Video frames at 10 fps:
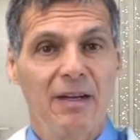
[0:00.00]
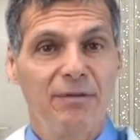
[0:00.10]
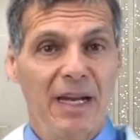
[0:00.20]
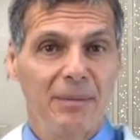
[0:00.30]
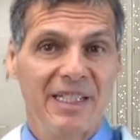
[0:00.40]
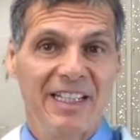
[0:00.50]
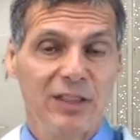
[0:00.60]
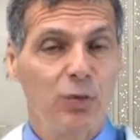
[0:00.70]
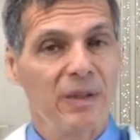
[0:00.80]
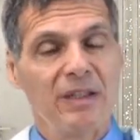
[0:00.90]
vitamin E
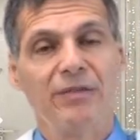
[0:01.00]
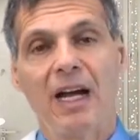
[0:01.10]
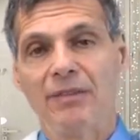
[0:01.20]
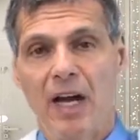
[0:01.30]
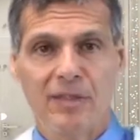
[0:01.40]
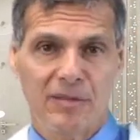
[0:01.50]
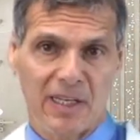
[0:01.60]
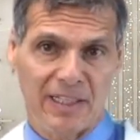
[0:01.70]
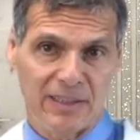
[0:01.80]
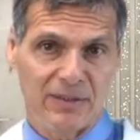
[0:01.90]
at
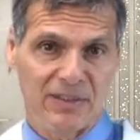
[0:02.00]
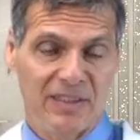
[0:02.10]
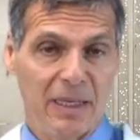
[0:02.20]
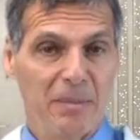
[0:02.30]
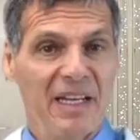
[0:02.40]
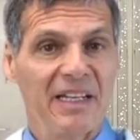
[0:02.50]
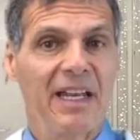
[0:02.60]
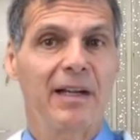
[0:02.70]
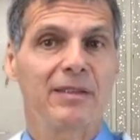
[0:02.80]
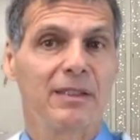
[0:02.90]
2,500 IUs a day,
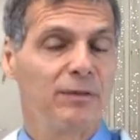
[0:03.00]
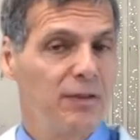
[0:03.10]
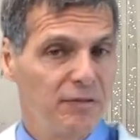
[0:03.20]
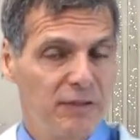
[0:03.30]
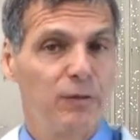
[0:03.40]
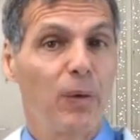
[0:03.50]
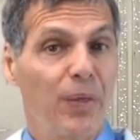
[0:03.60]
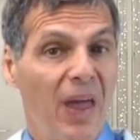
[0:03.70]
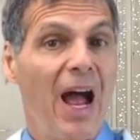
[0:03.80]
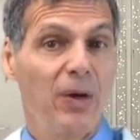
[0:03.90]
beta-carotene
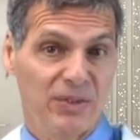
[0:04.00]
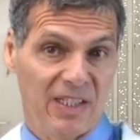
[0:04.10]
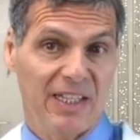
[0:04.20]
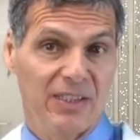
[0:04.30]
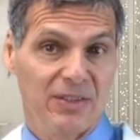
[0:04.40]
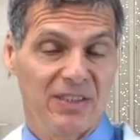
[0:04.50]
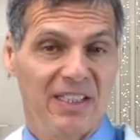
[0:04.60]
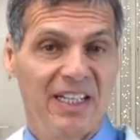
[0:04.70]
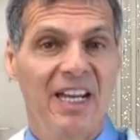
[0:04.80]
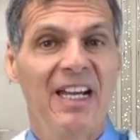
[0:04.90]
54,000 IUs a
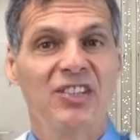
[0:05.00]
day,